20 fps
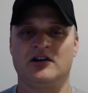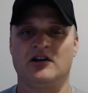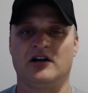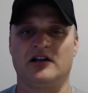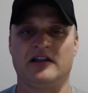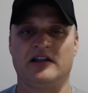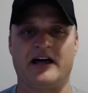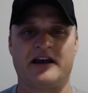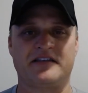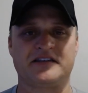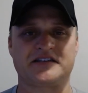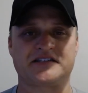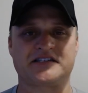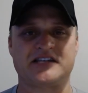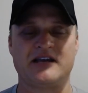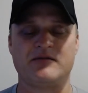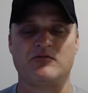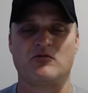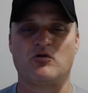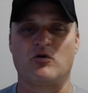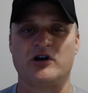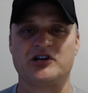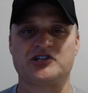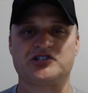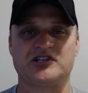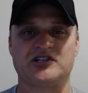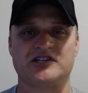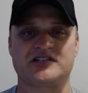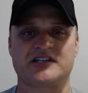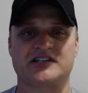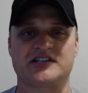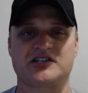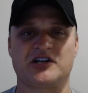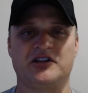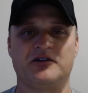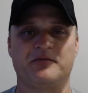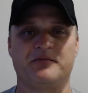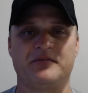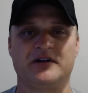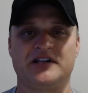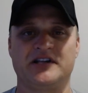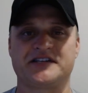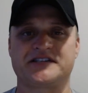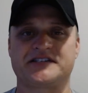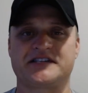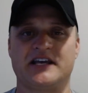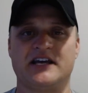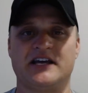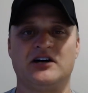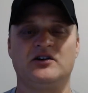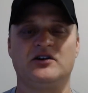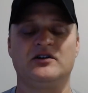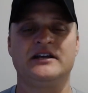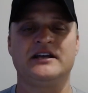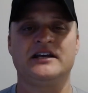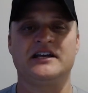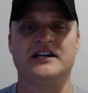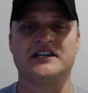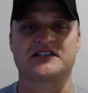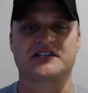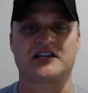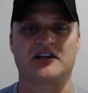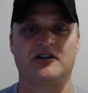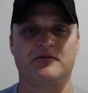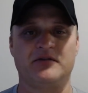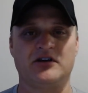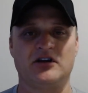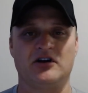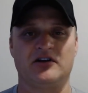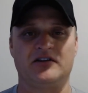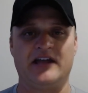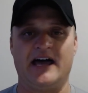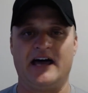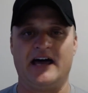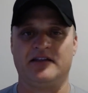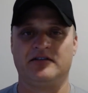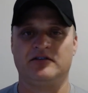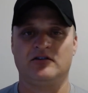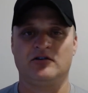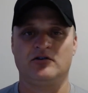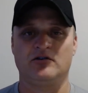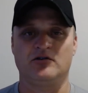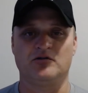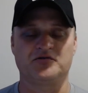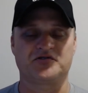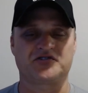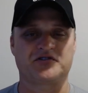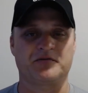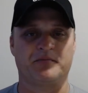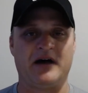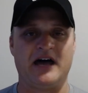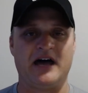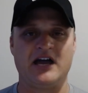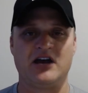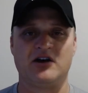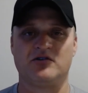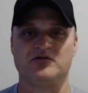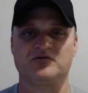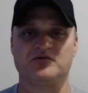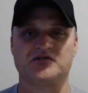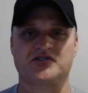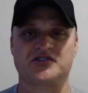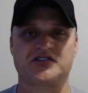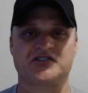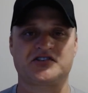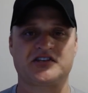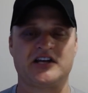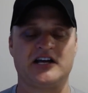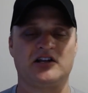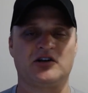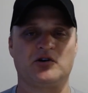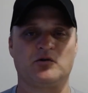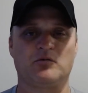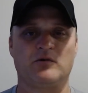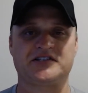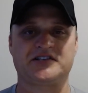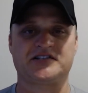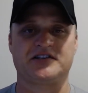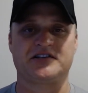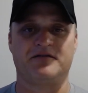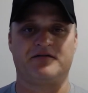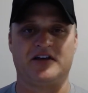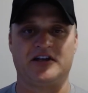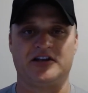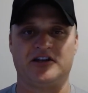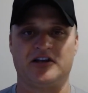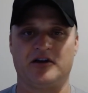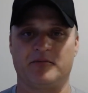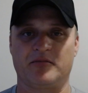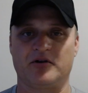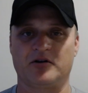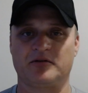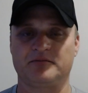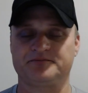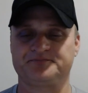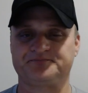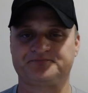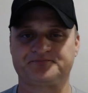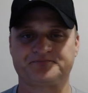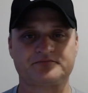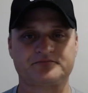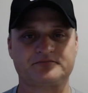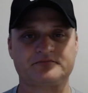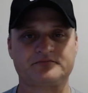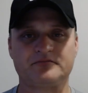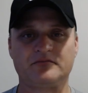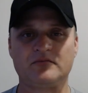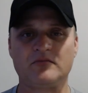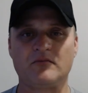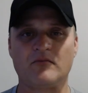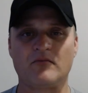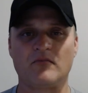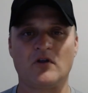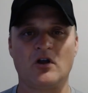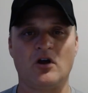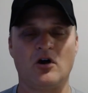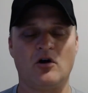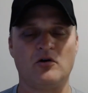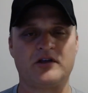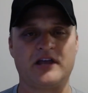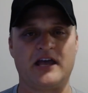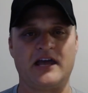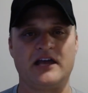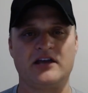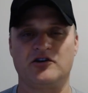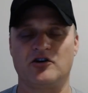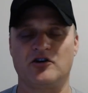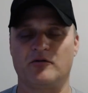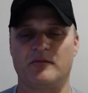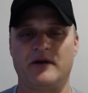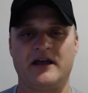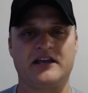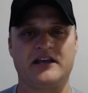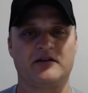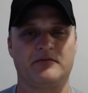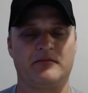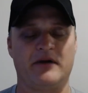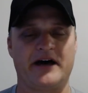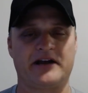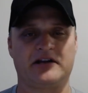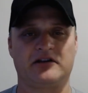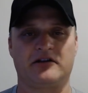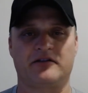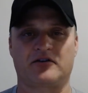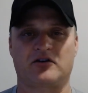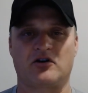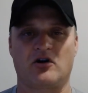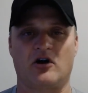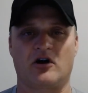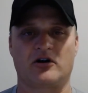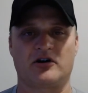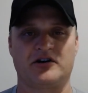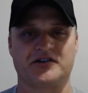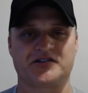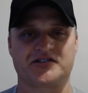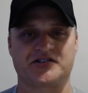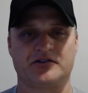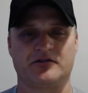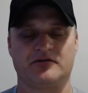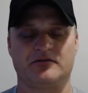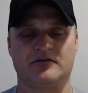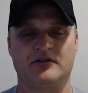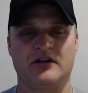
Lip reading: A lot of the same questions that's on the bill of sale is going to be on that. Who's the buyer? Who's the seller? What's the VIN number? Okay, your make and model of the car also.